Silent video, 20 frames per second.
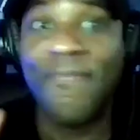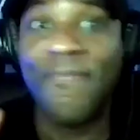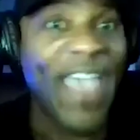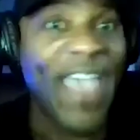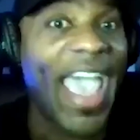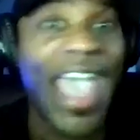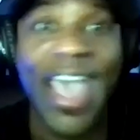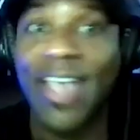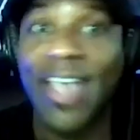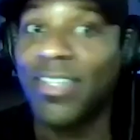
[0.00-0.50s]

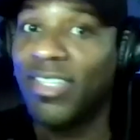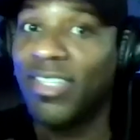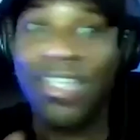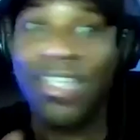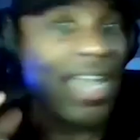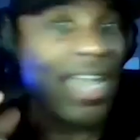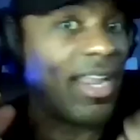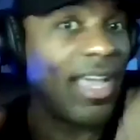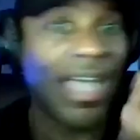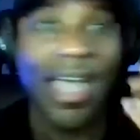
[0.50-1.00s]
fast
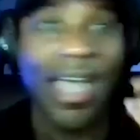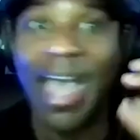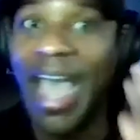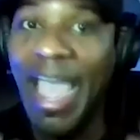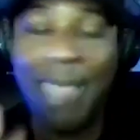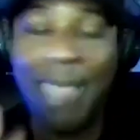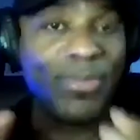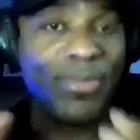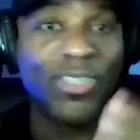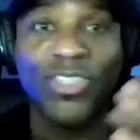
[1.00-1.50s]
kind of
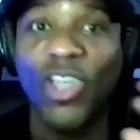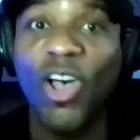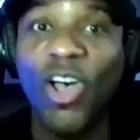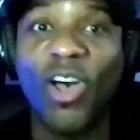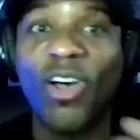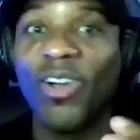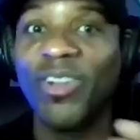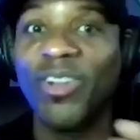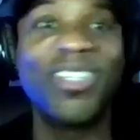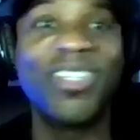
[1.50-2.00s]
hype
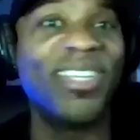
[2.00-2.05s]
song